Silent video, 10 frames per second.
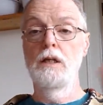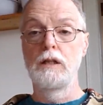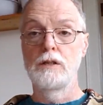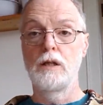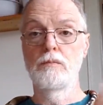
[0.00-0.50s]

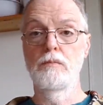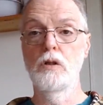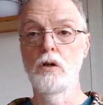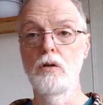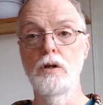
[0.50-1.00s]
some
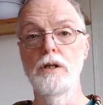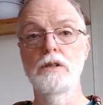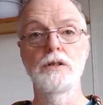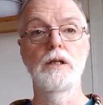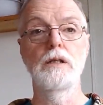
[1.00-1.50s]

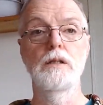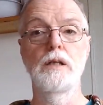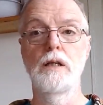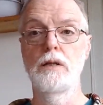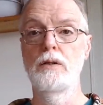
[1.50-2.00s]
glorious thing
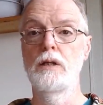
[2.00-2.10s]
that